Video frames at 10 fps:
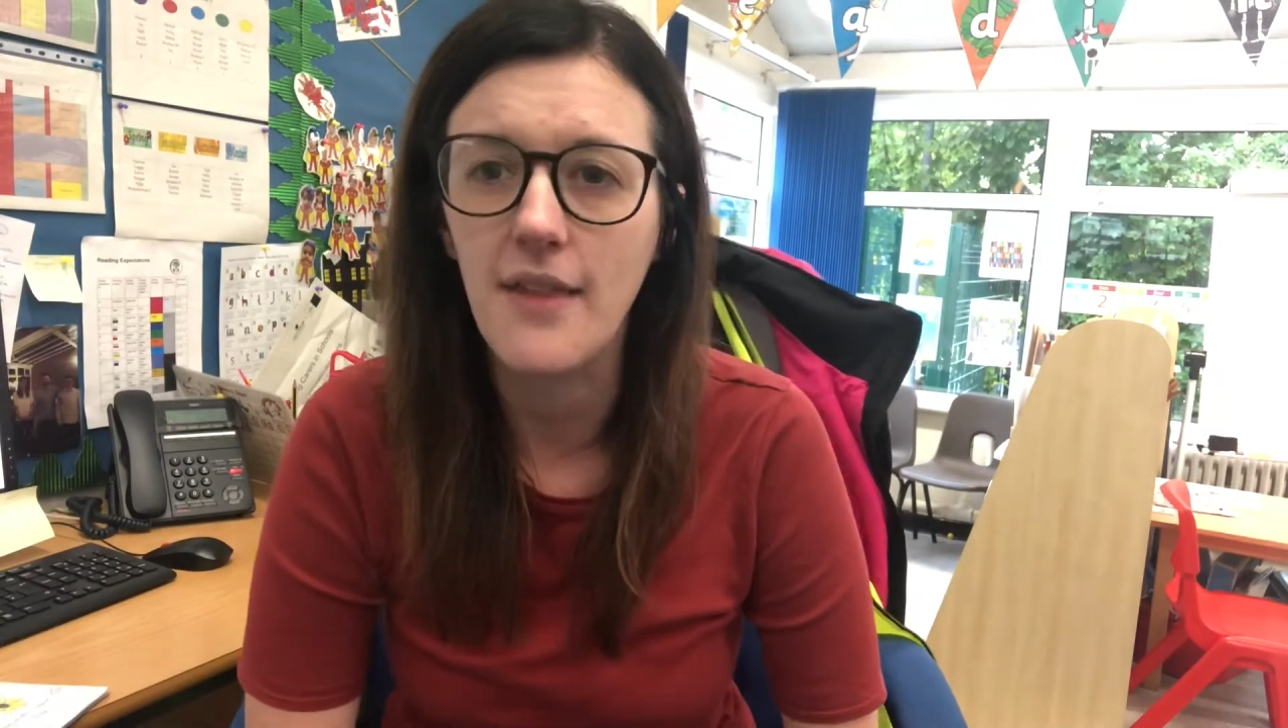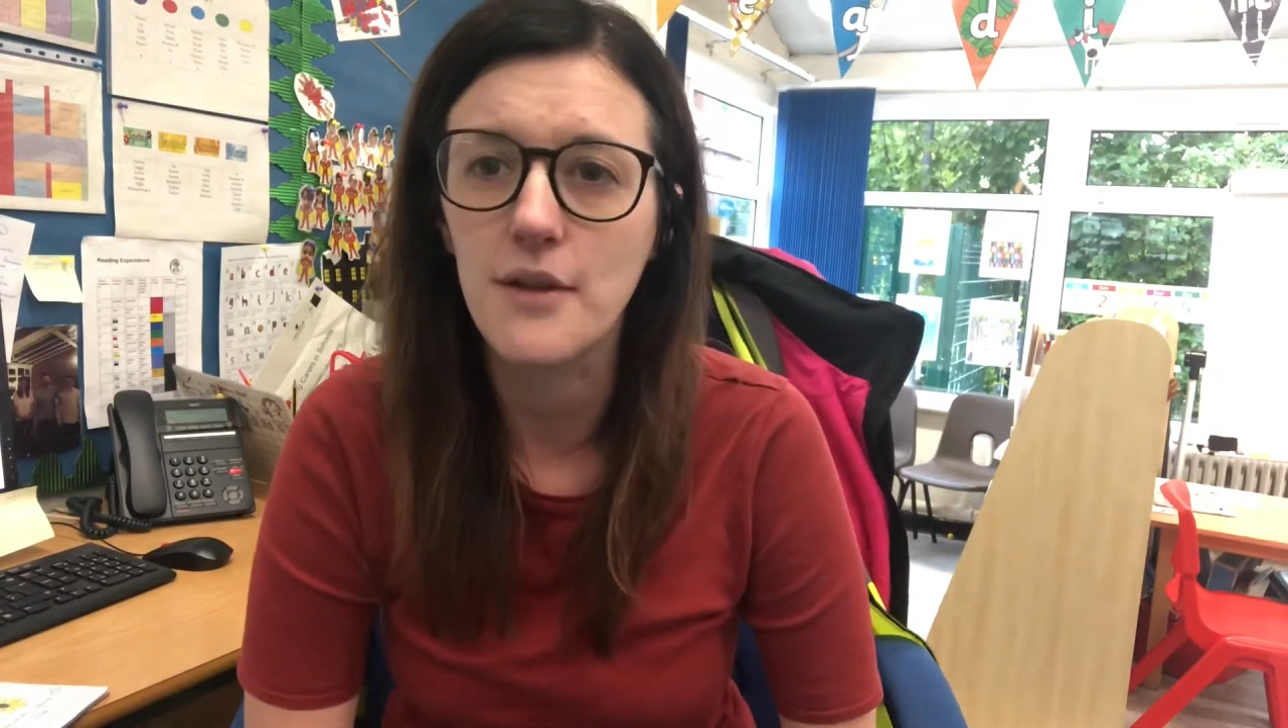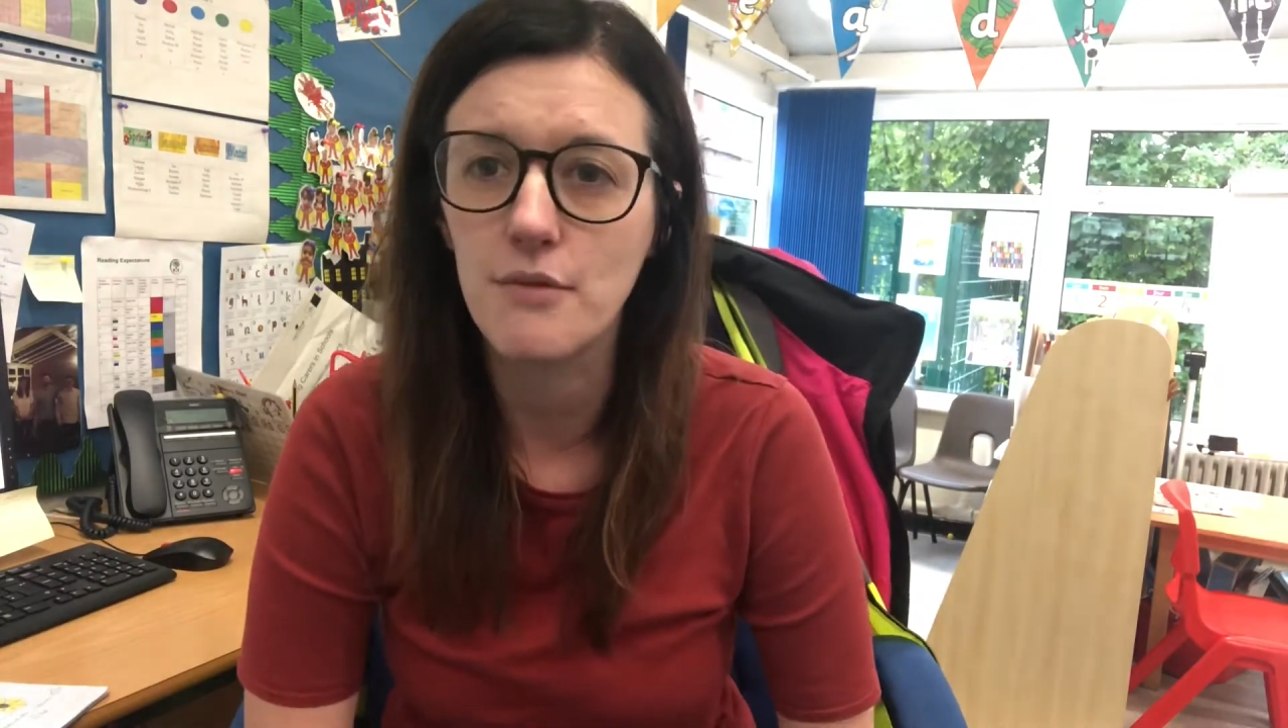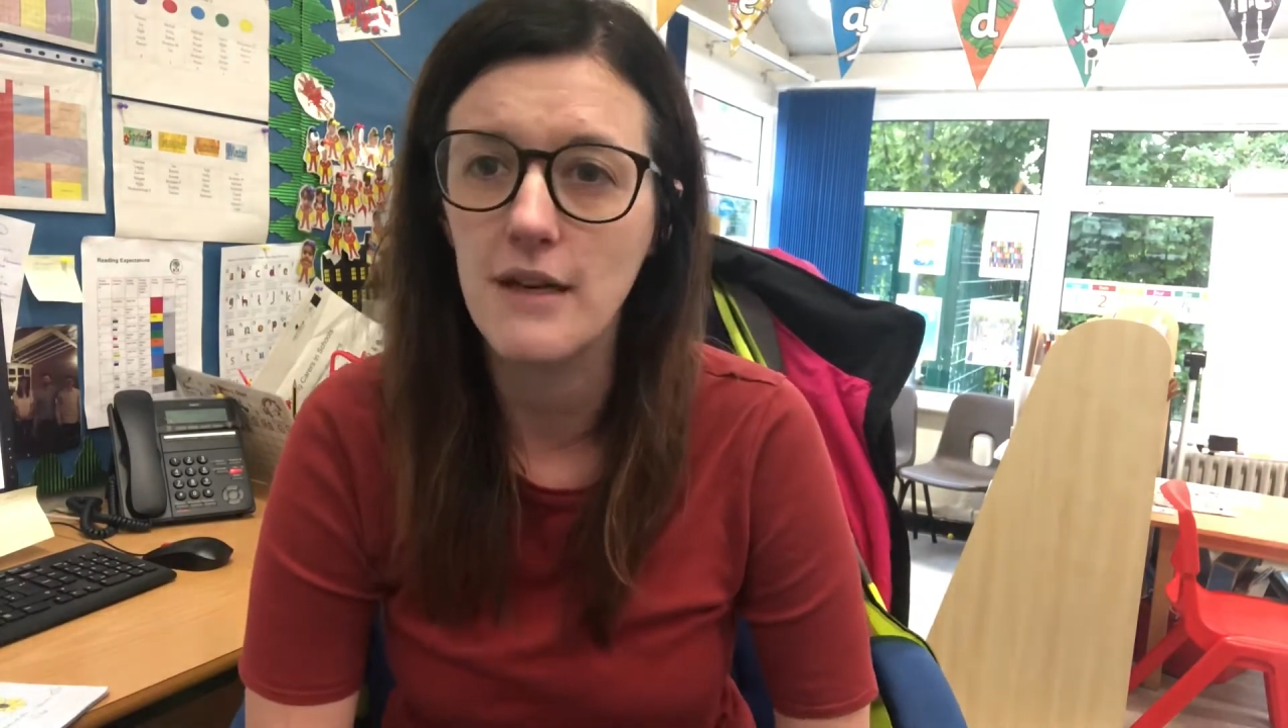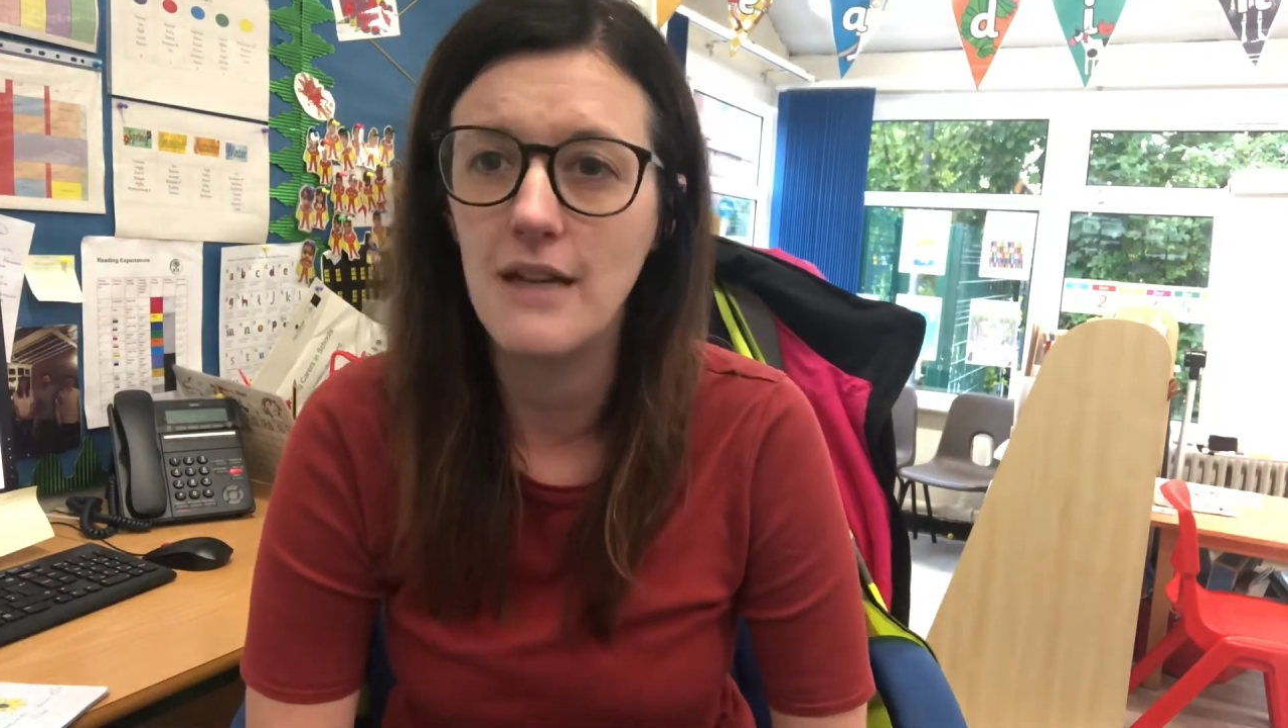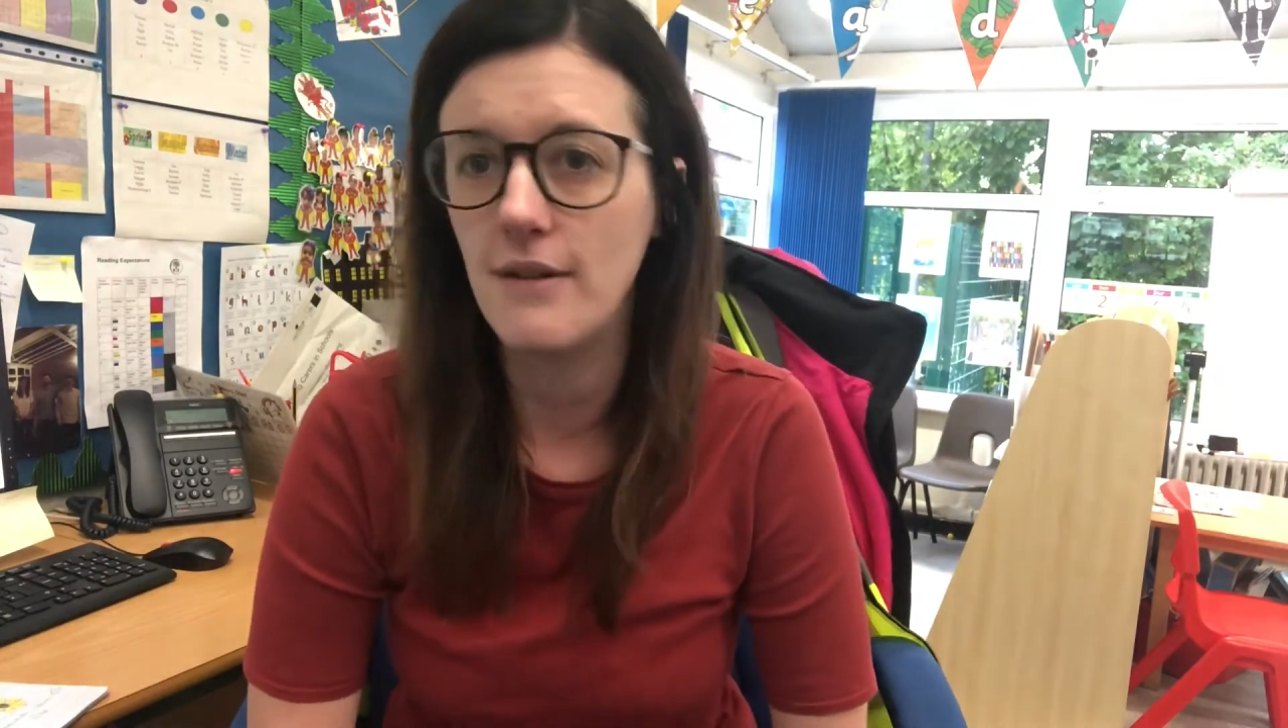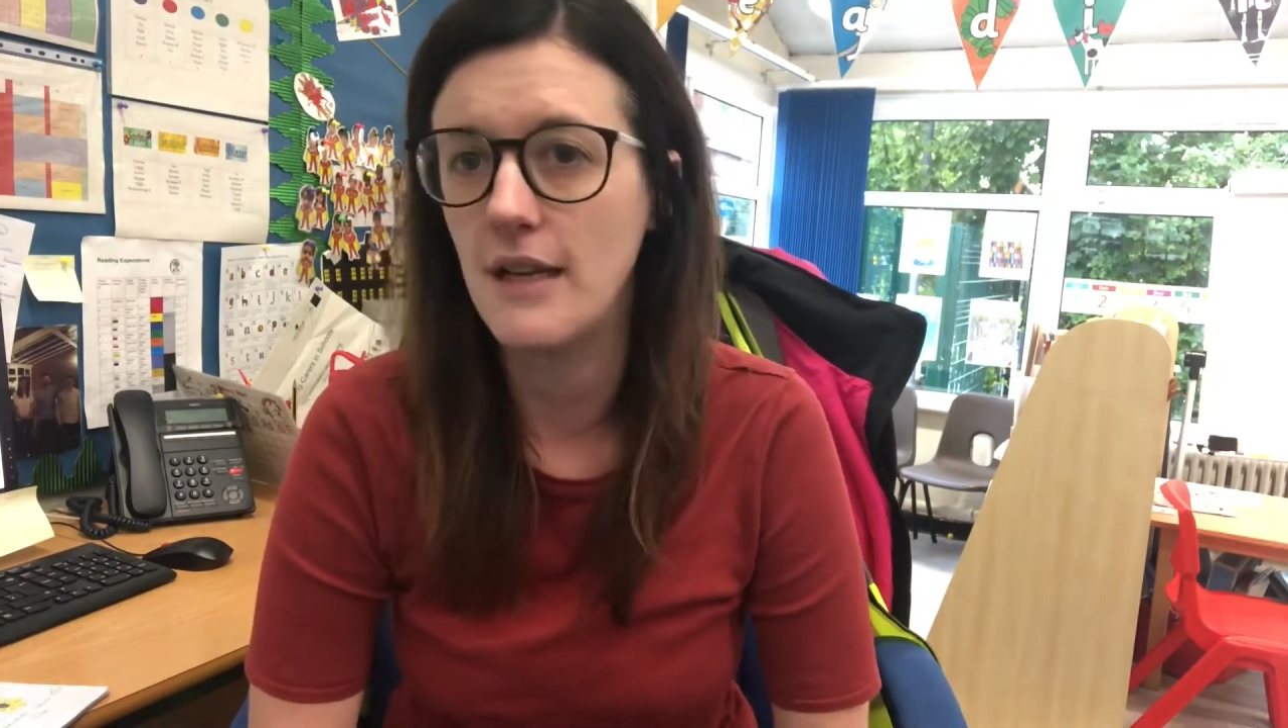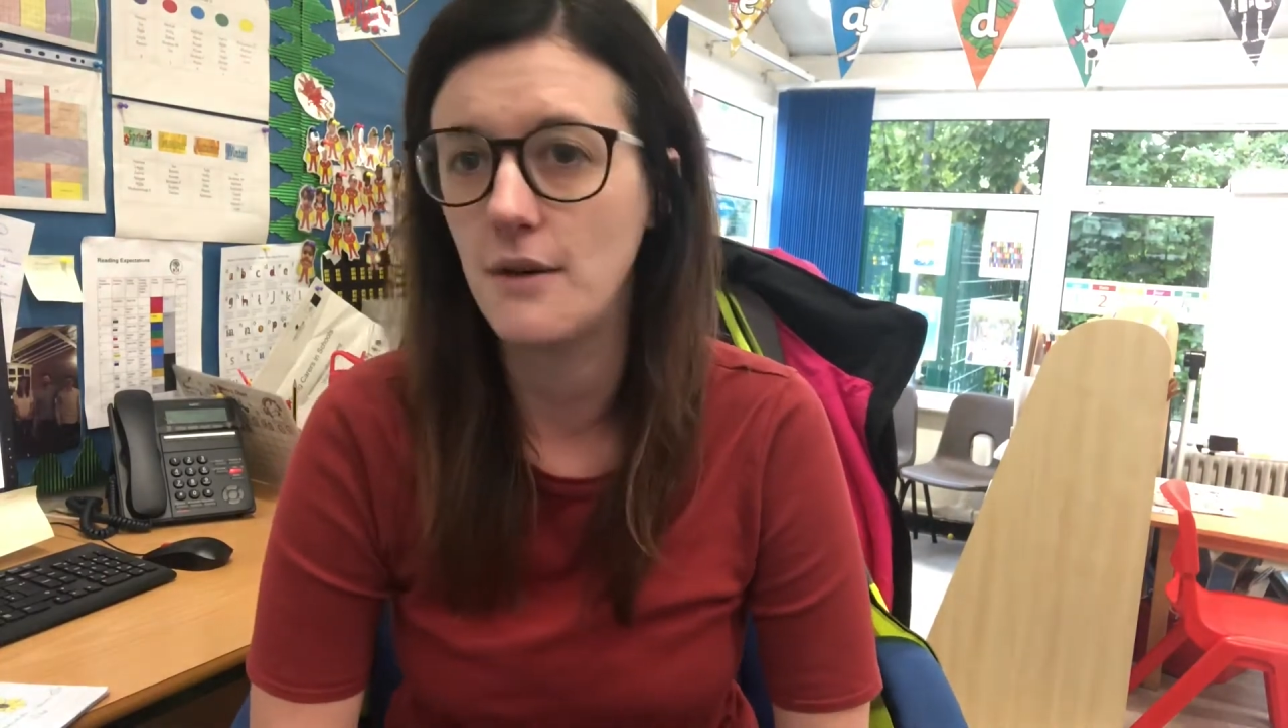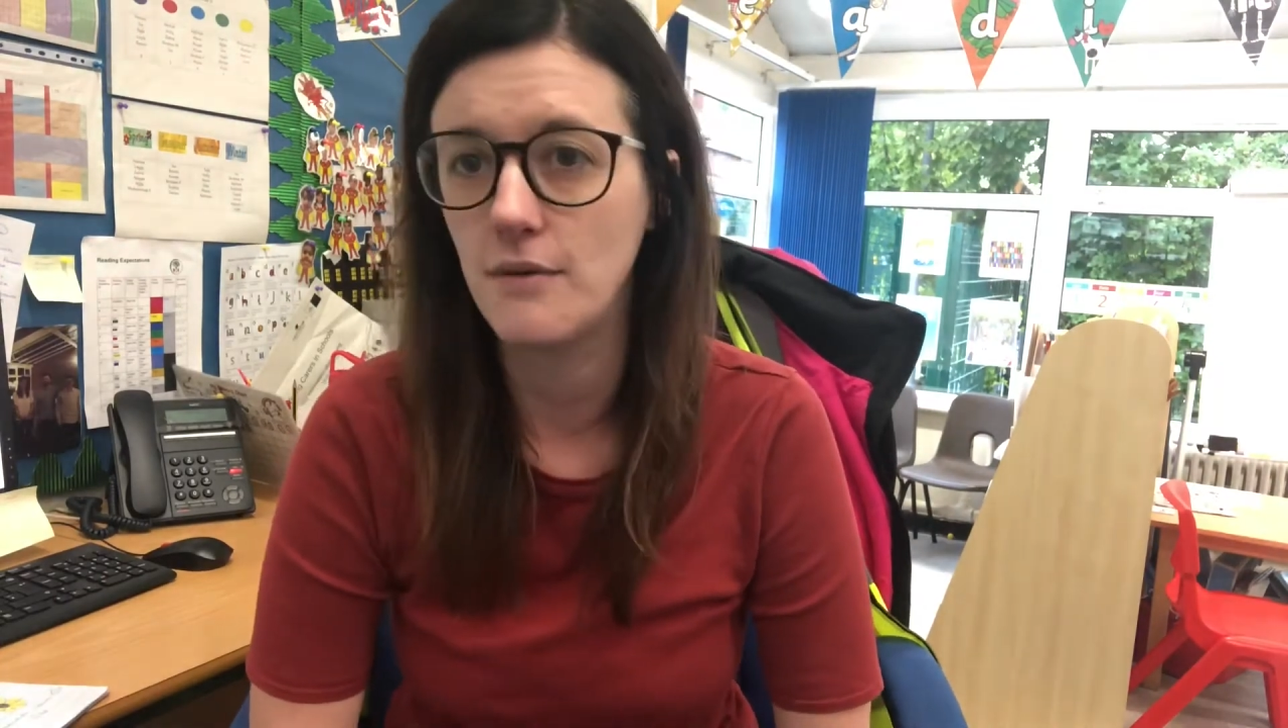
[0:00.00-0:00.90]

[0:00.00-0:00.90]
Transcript: That's really, really,